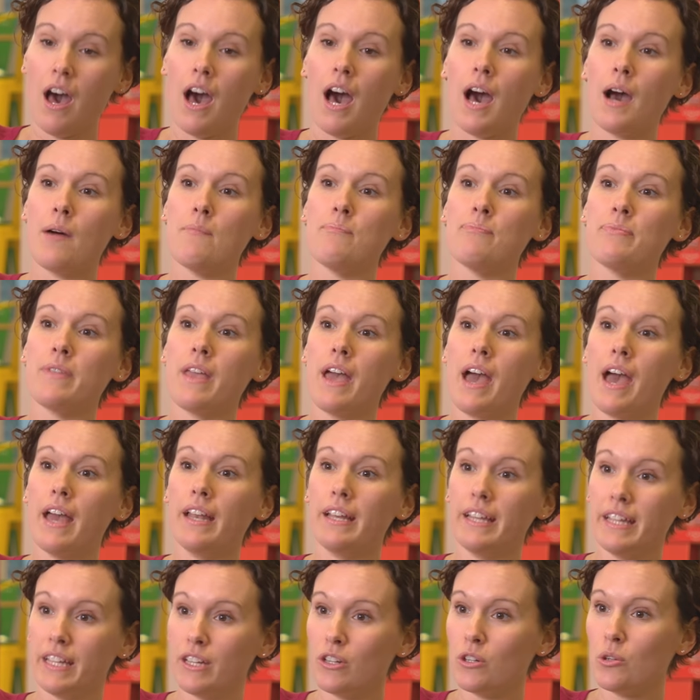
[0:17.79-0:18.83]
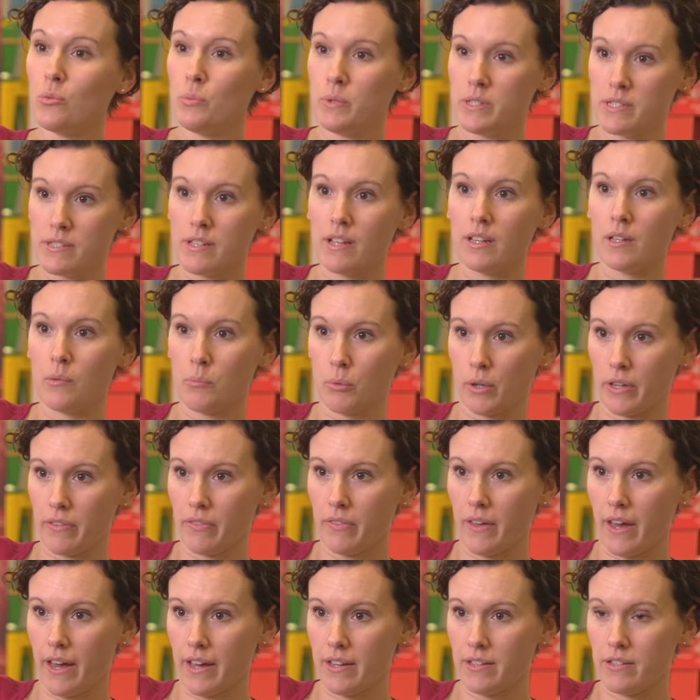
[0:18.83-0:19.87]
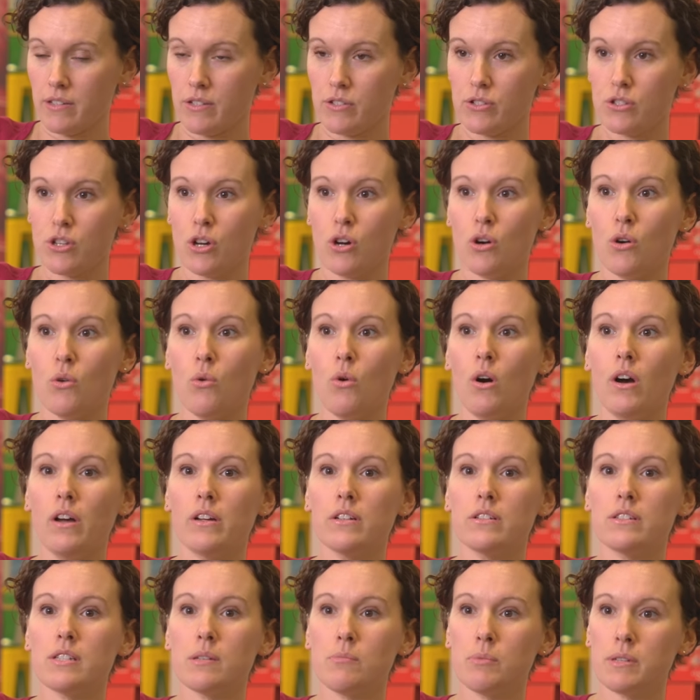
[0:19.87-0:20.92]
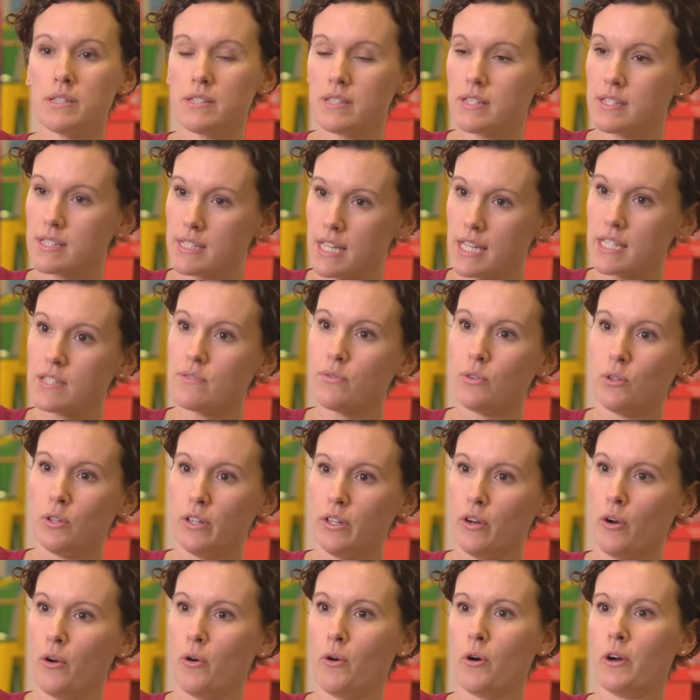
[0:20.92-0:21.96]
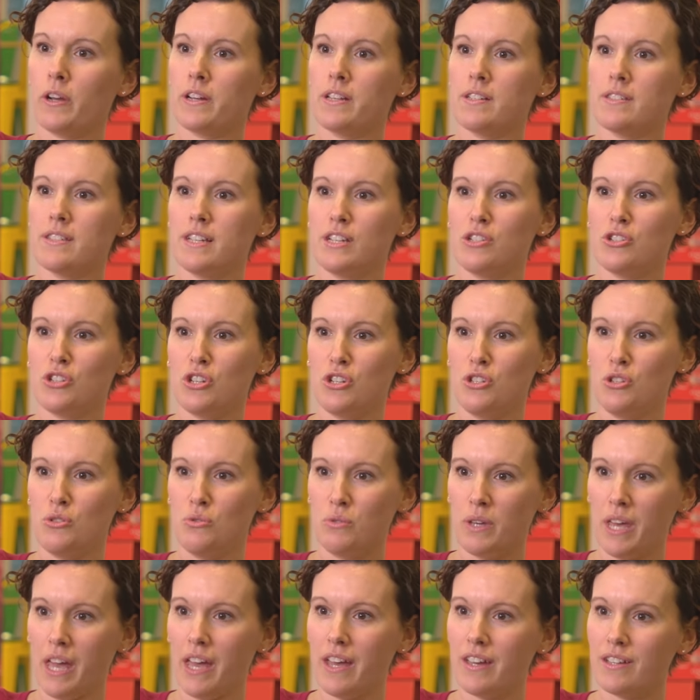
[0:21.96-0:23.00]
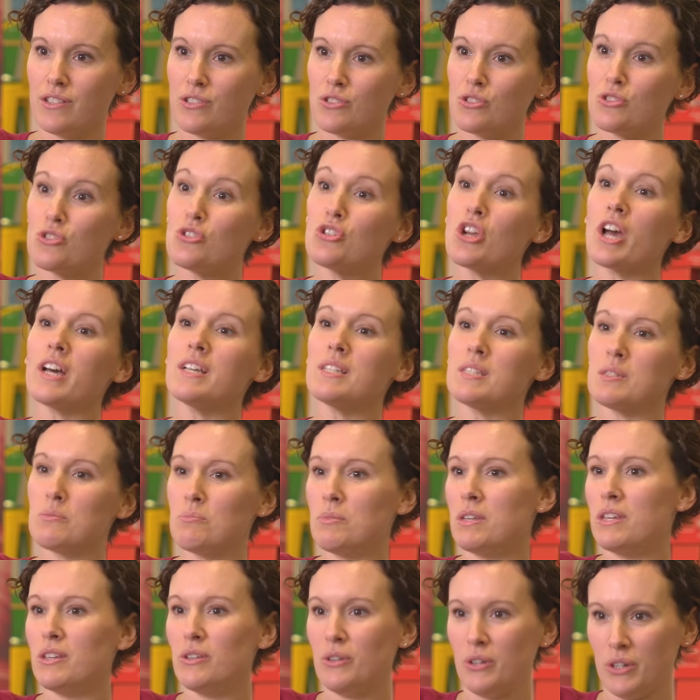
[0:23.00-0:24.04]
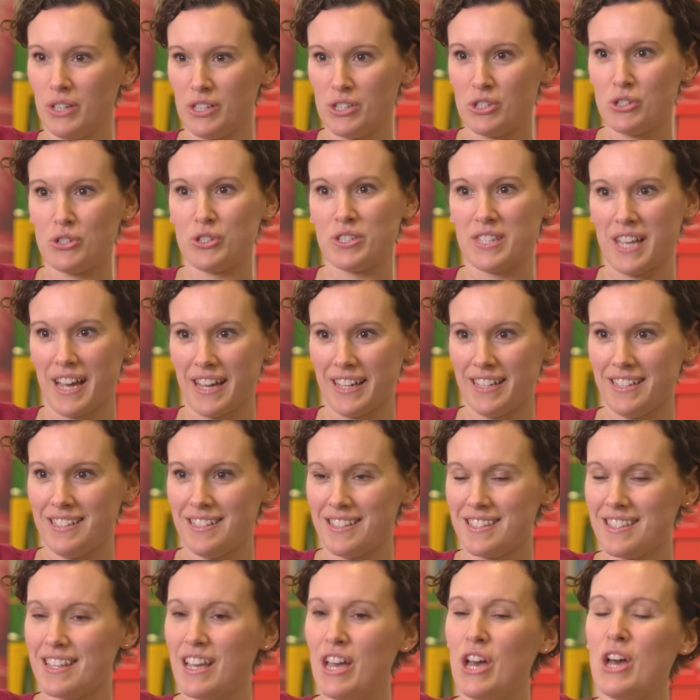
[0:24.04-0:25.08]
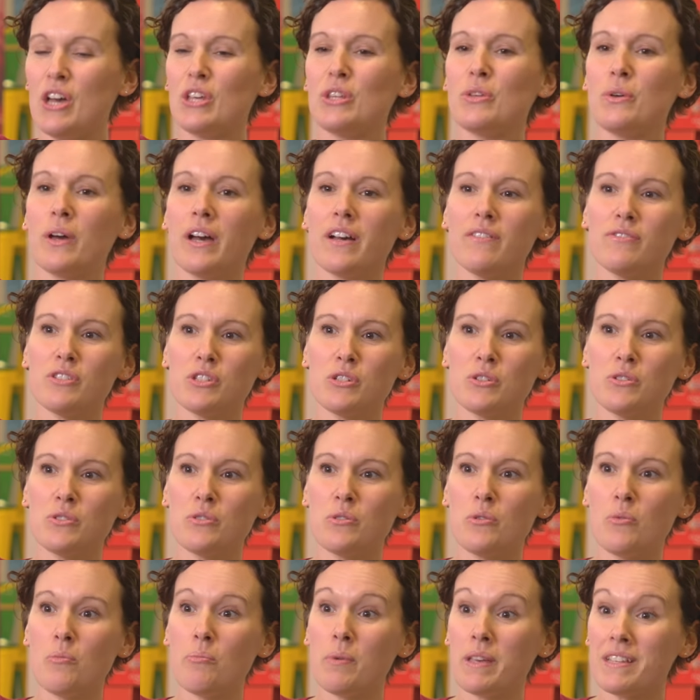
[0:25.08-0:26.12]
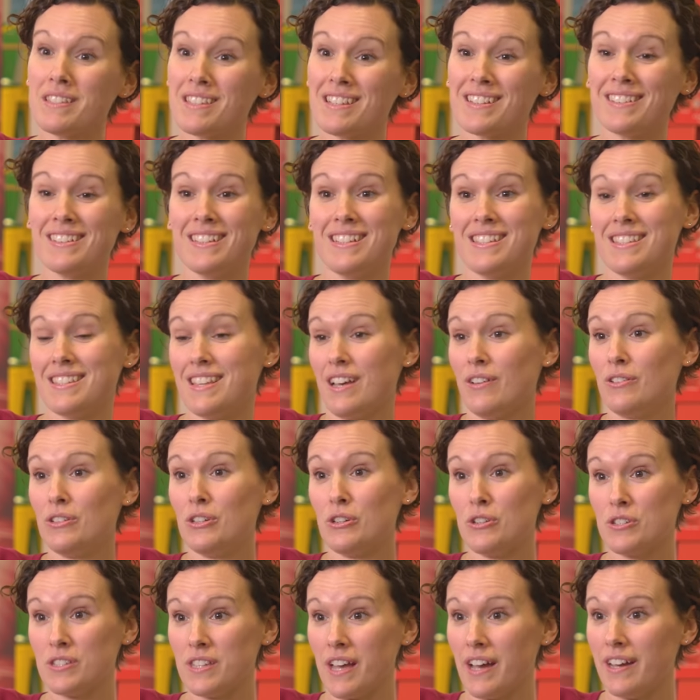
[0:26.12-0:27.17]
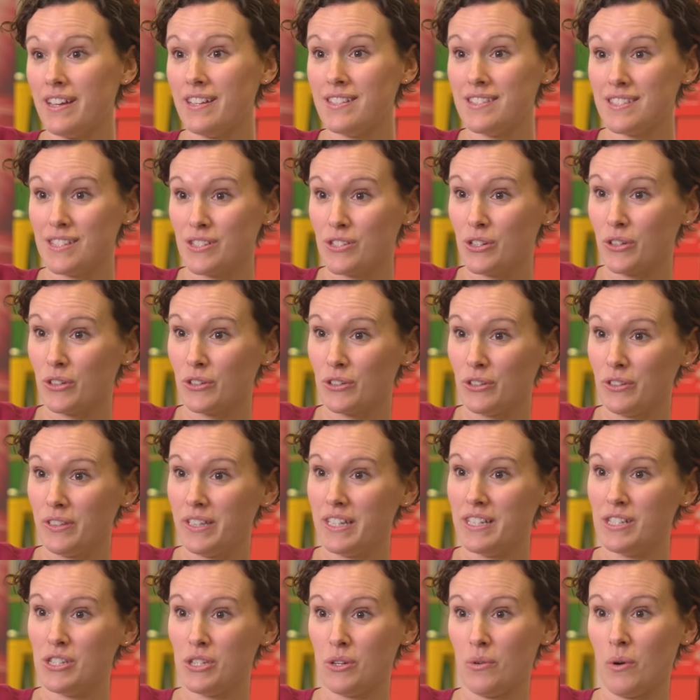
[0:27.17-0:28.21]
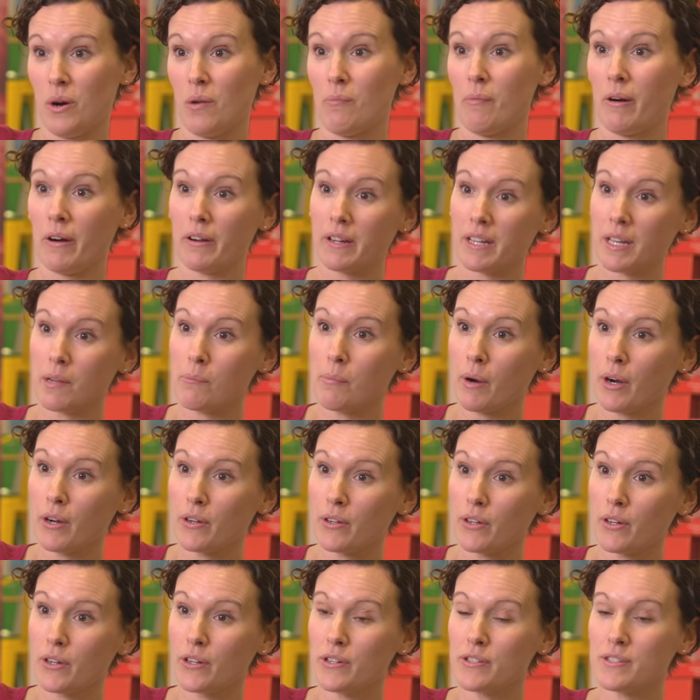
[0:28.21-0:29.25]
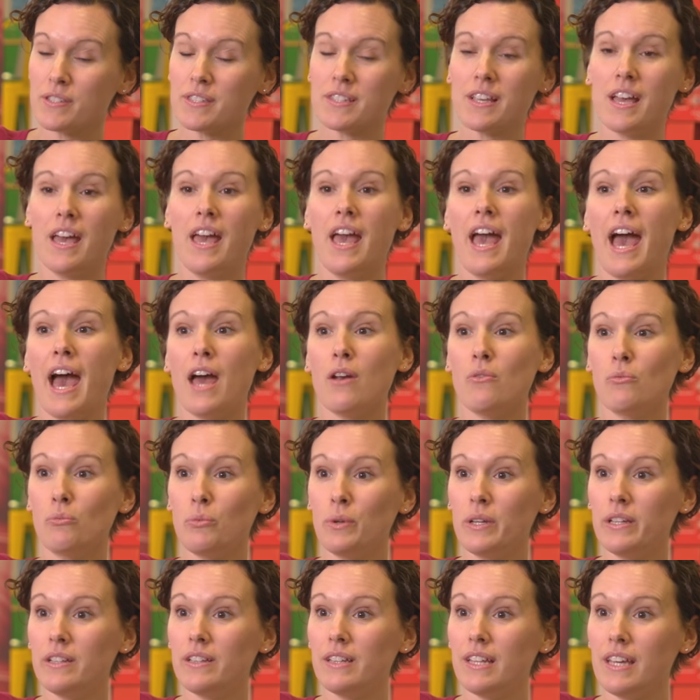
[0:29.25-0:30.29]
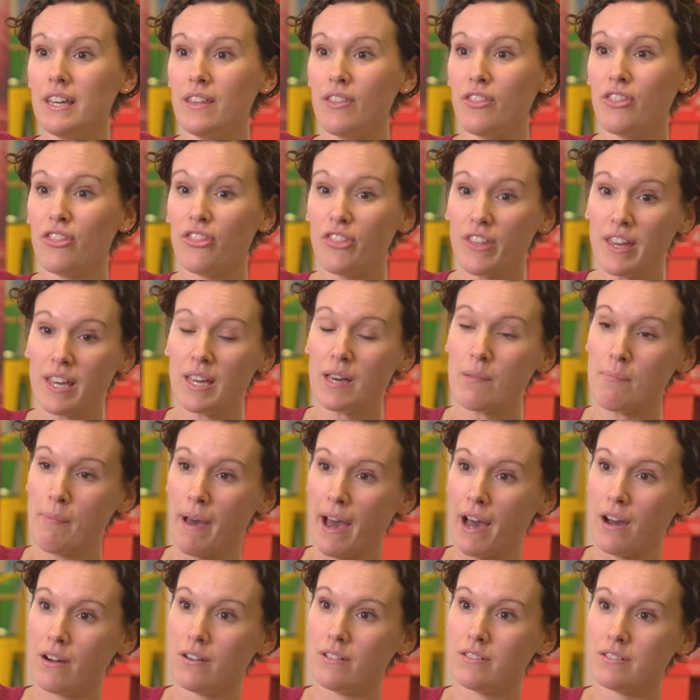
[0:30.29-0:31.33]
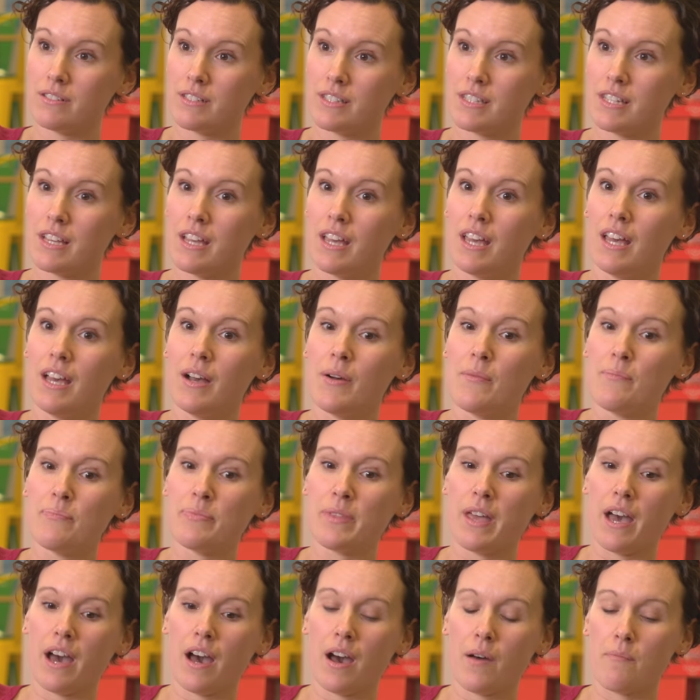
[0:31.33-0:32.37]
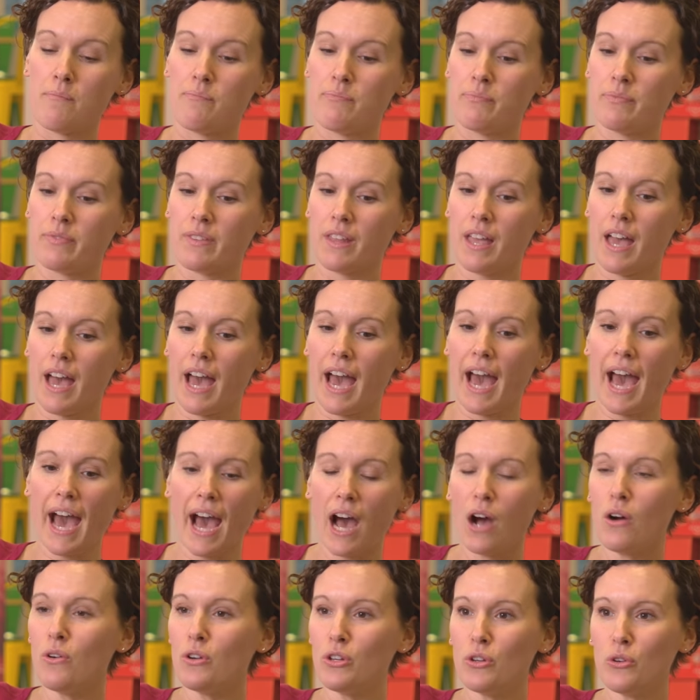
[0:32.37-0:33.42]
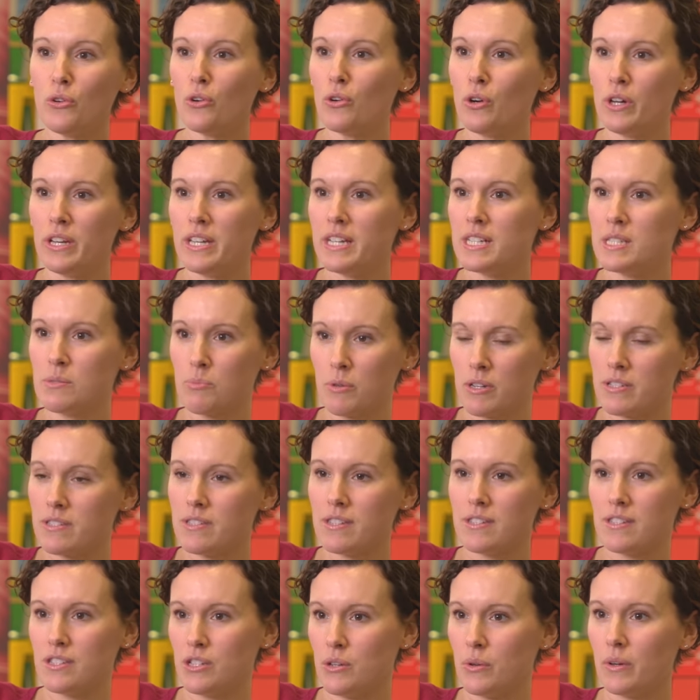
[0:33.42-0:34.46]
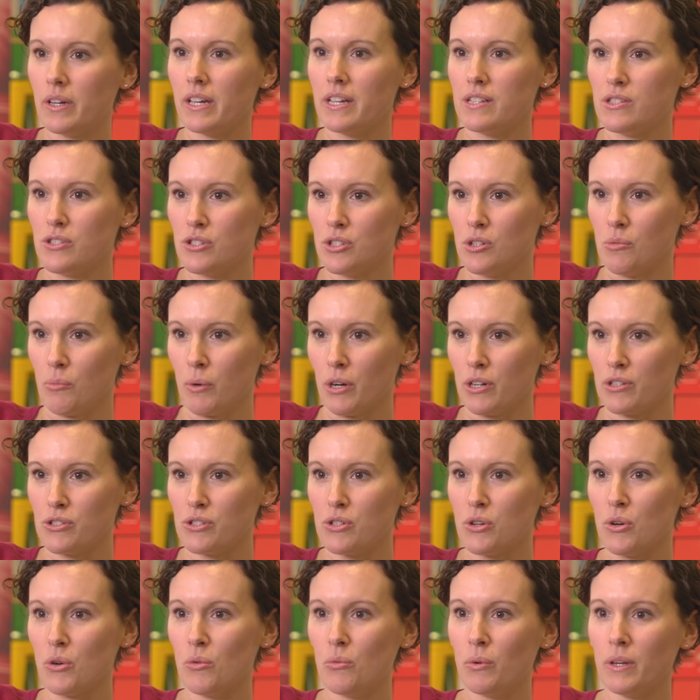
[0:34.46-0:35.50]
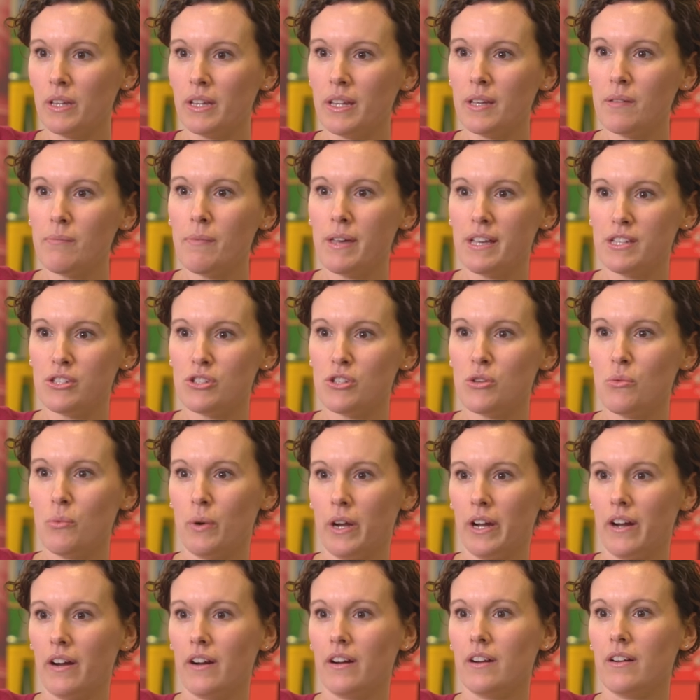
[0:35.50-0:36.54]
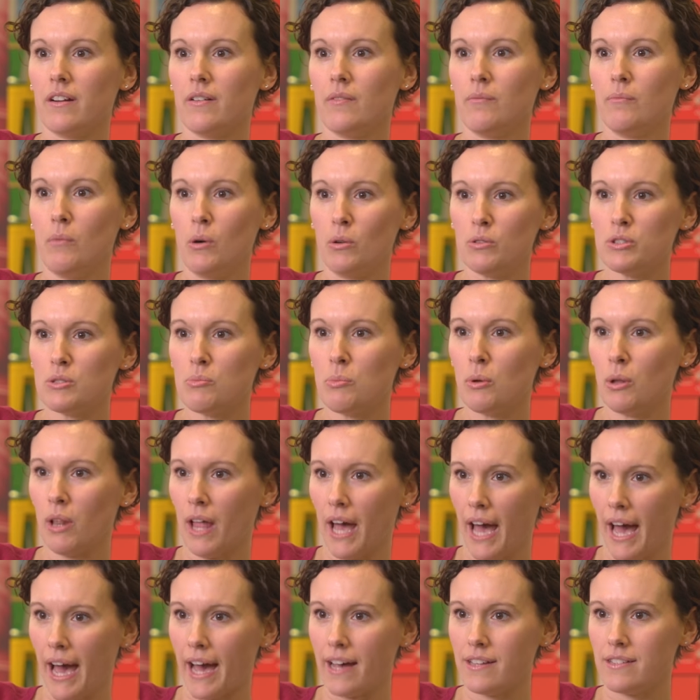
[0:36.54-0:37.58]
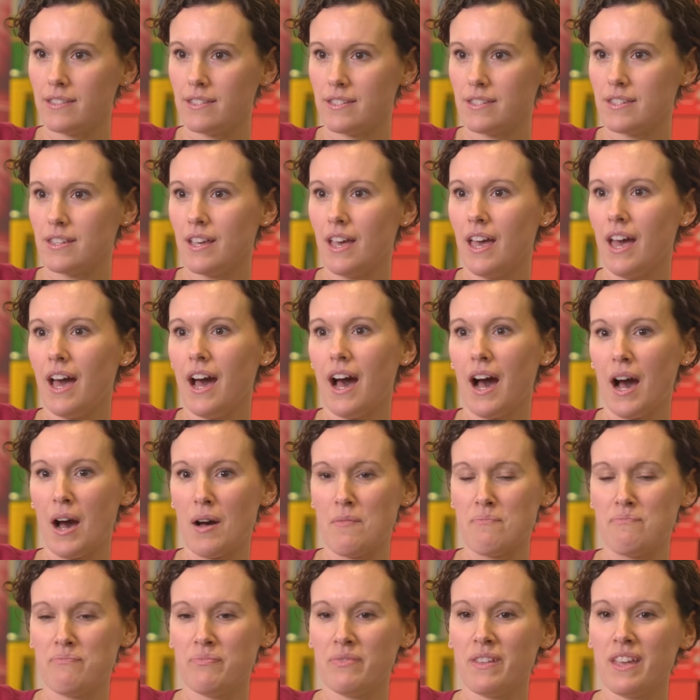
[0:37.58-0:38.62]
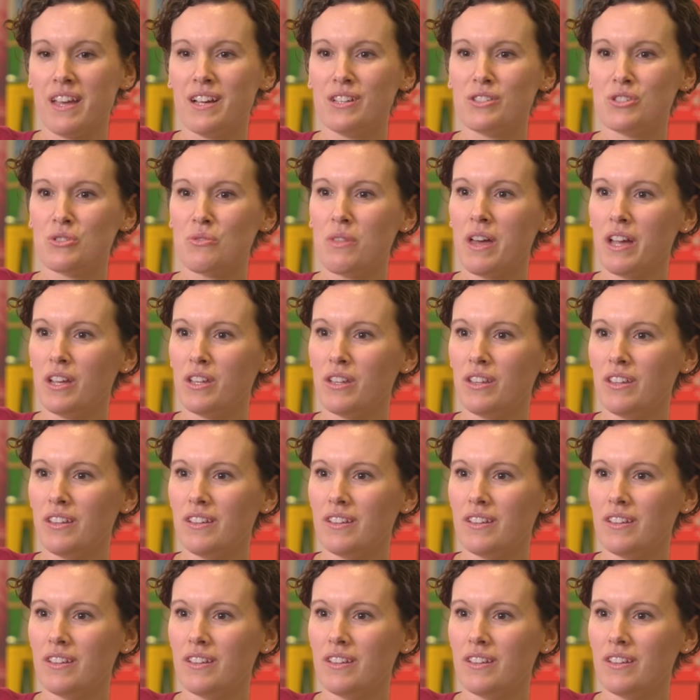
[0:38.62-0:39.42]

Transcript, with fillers: Um, and here we celebrate that. So to be successful in our organization, you can't just be good at your science. You have to basically sell your science internally to our marketing partners and really think about um, how you're going to express this to a consumer. So it really makes you wear multiple hats um, so that